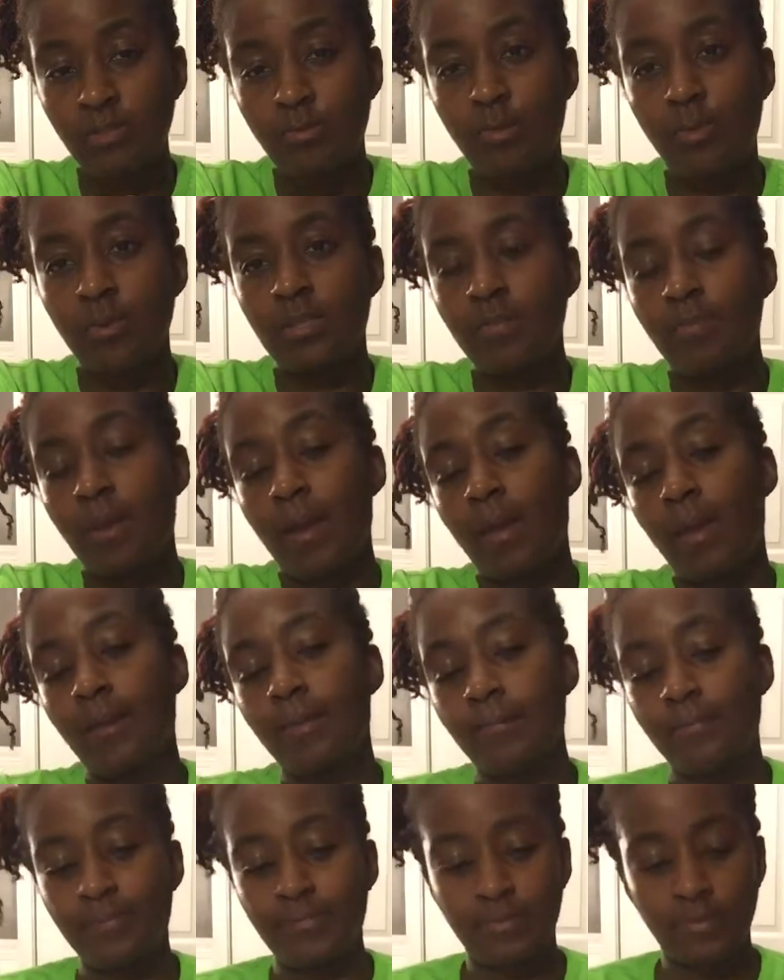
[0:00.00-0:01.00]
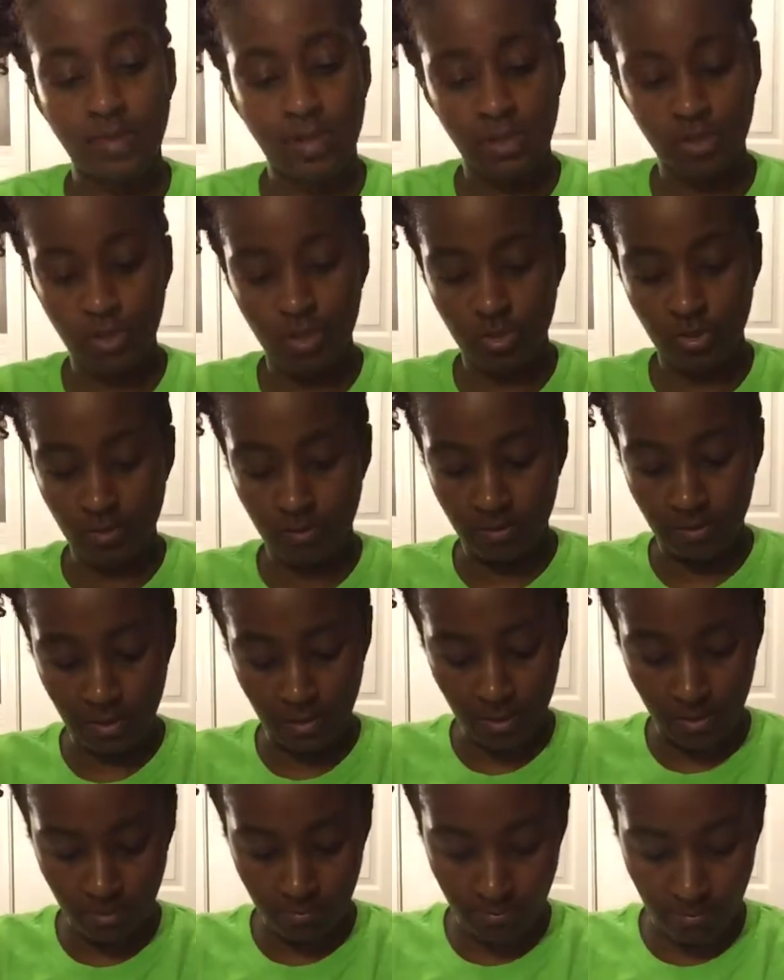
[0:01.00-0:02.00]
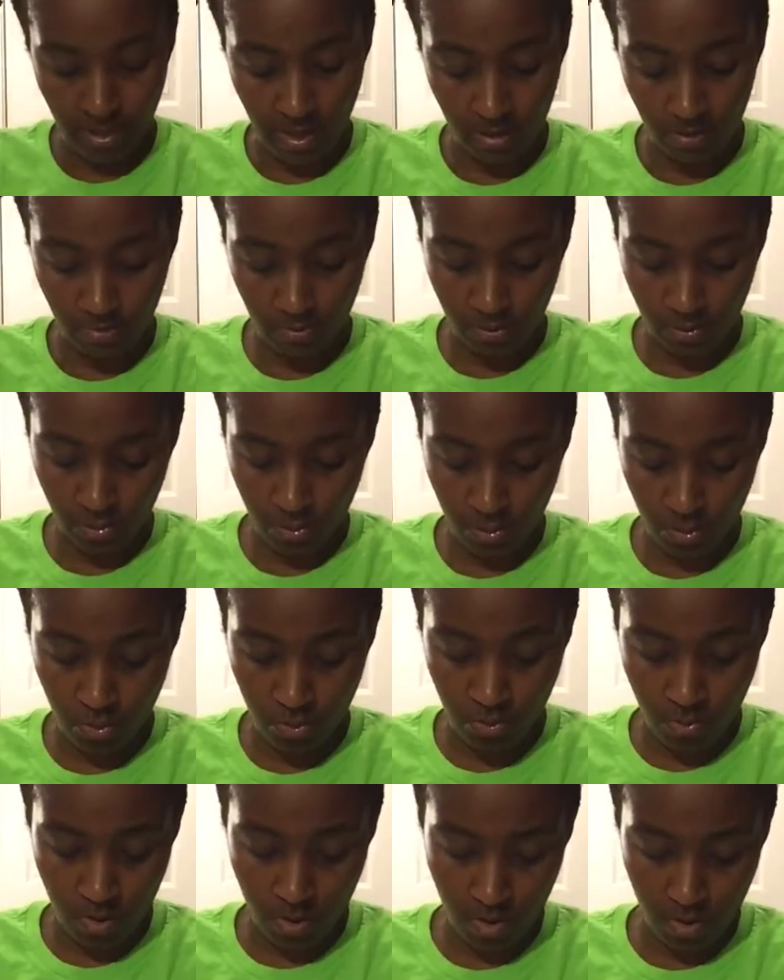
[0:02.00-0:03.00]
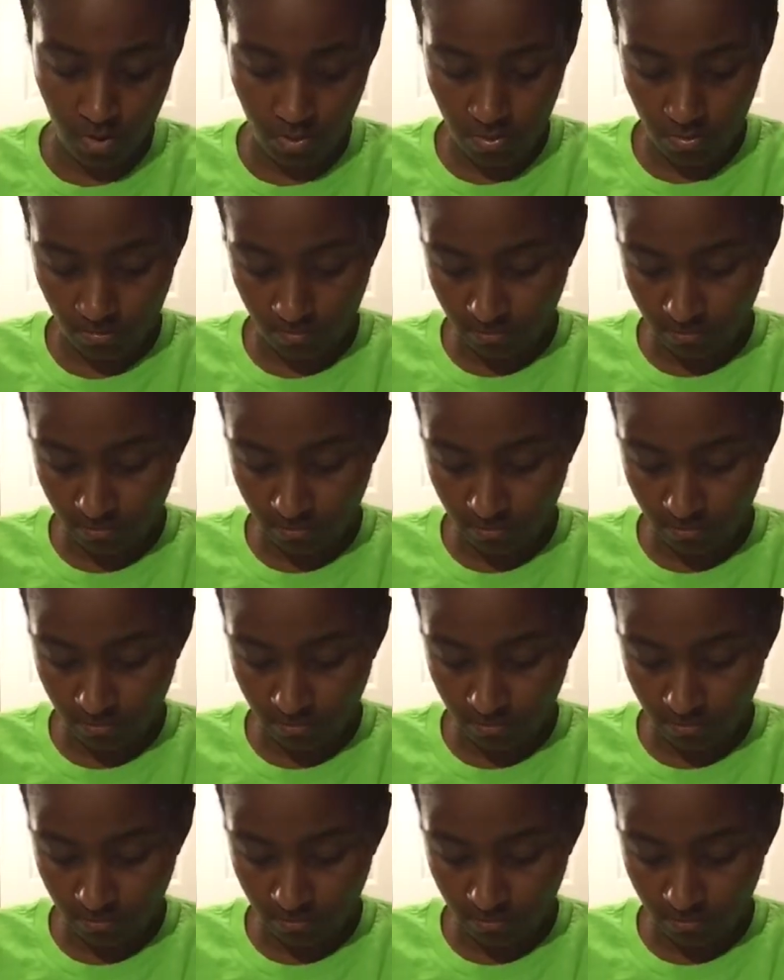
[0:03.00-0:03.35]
sports band. I'm not sure if it look backwards to you all.